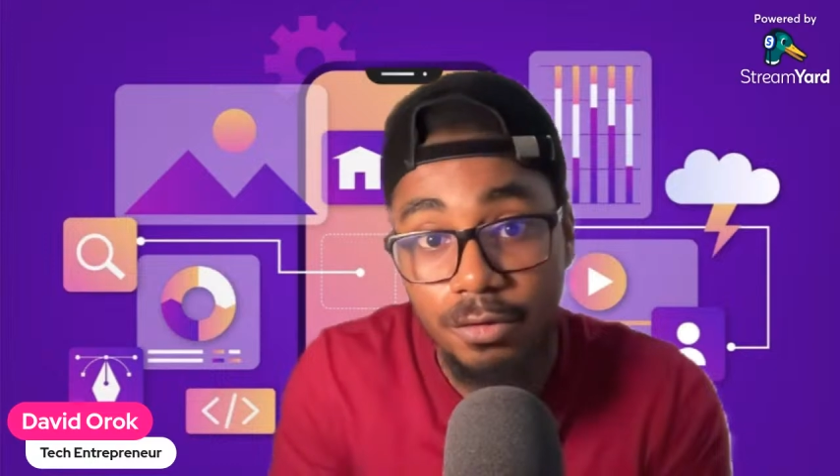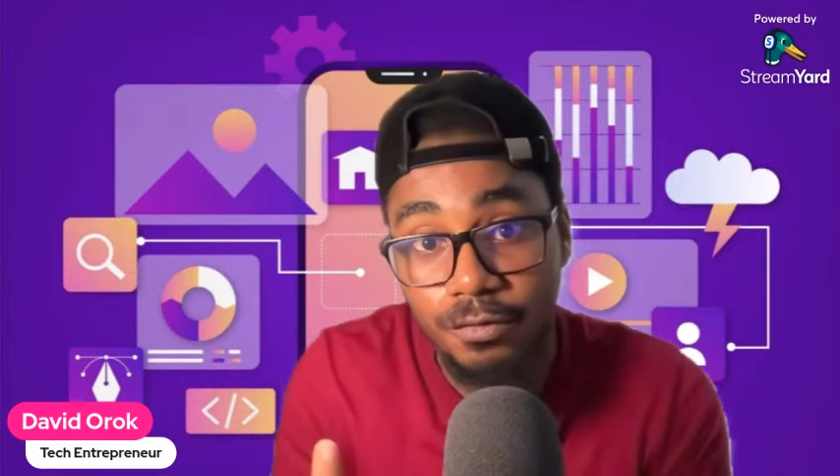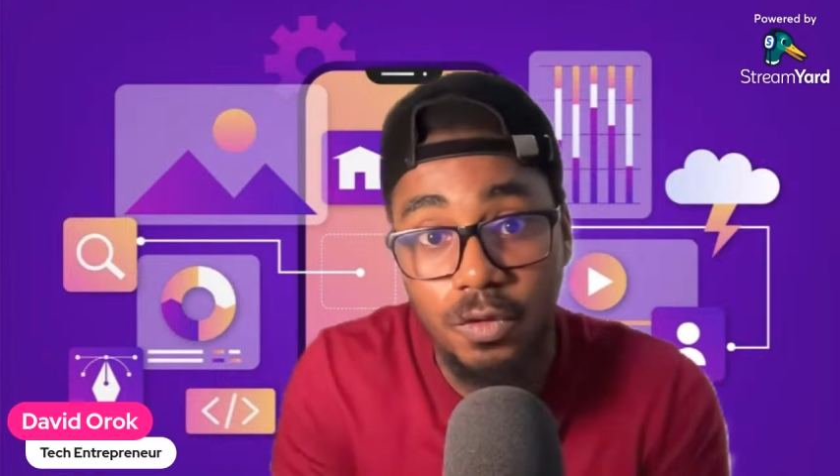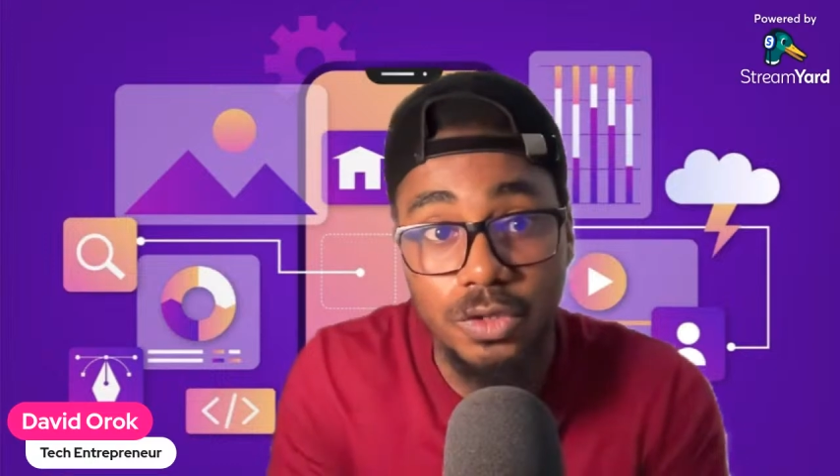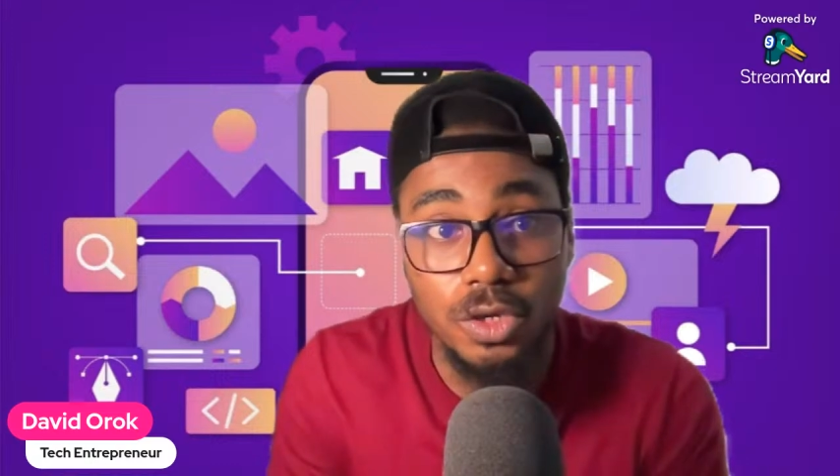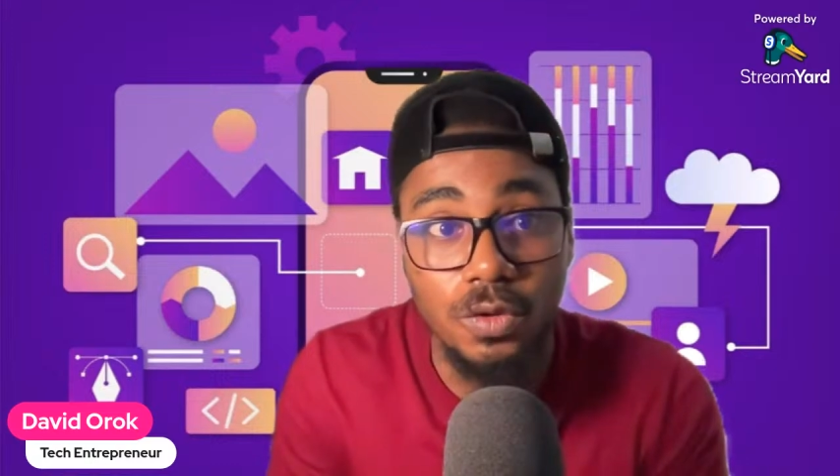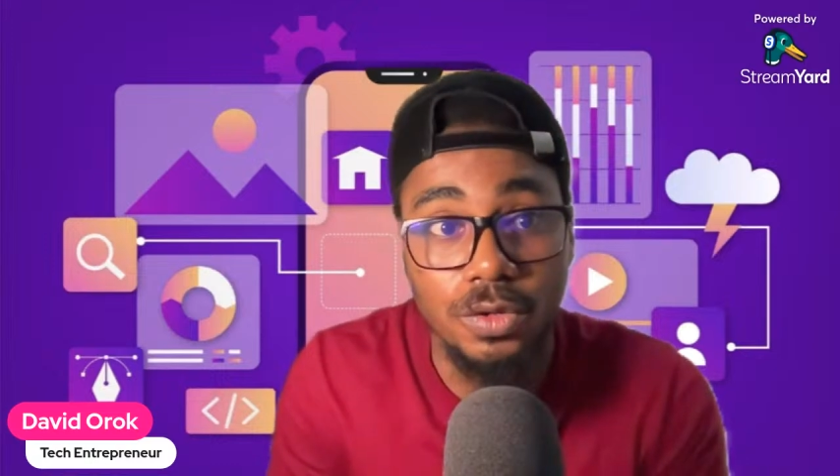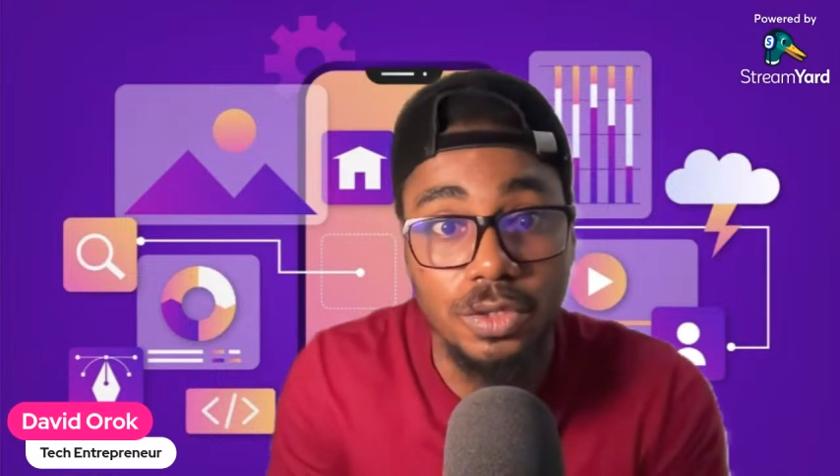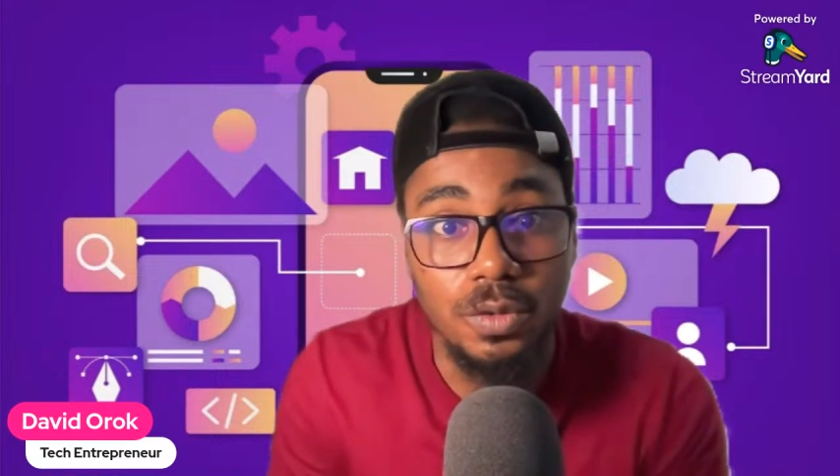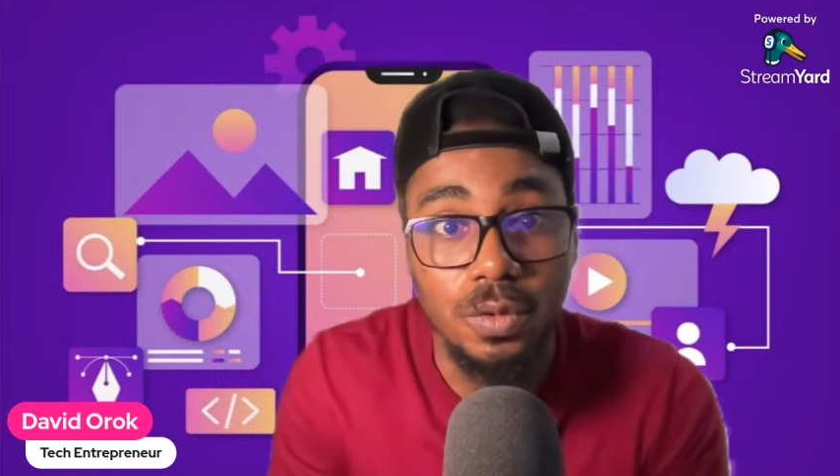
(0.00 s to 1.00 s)
of course,
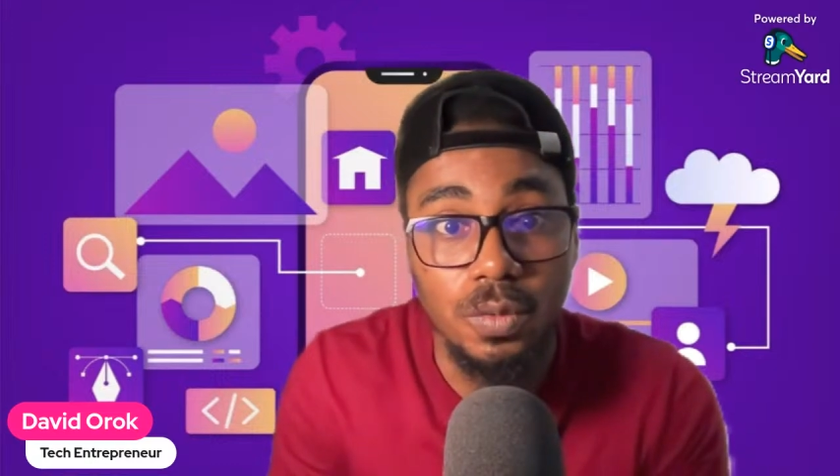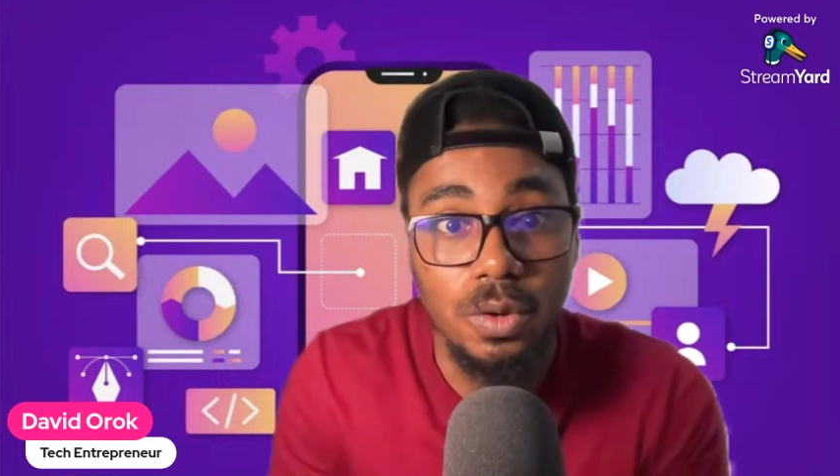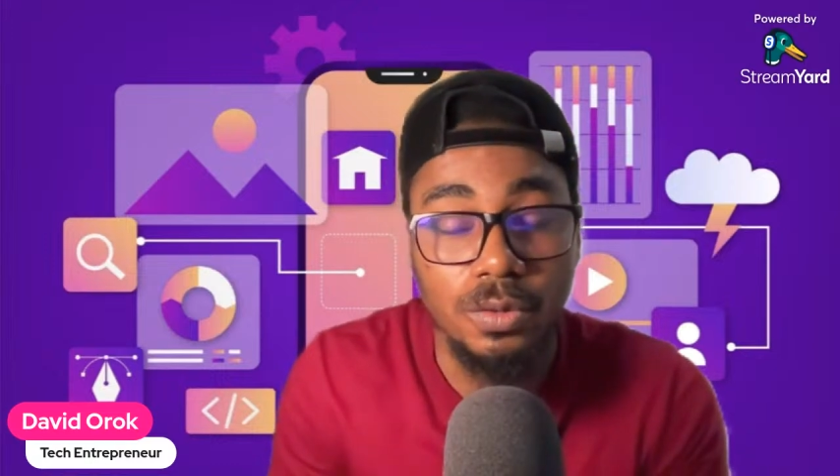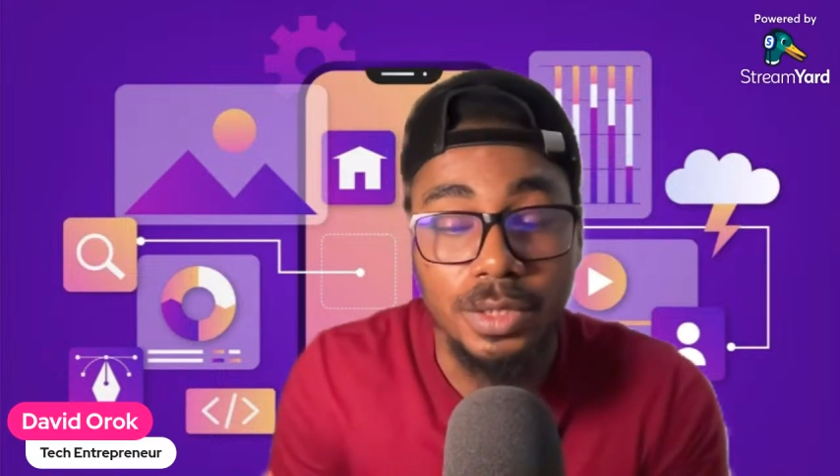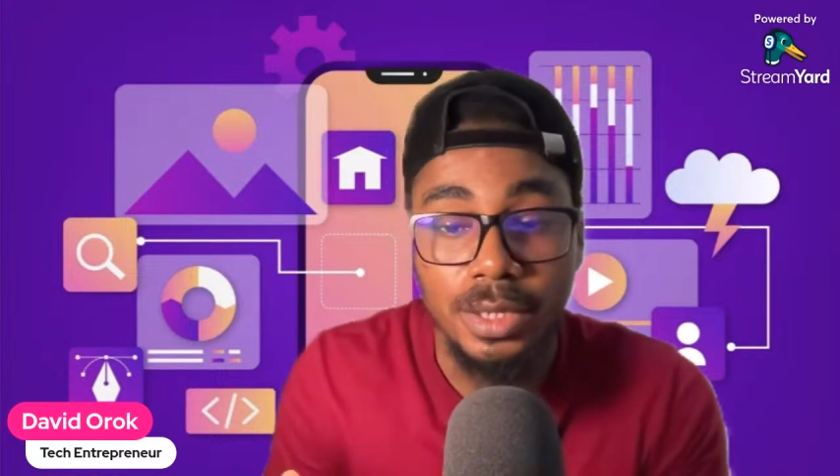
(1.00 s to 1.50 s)
across the whole world,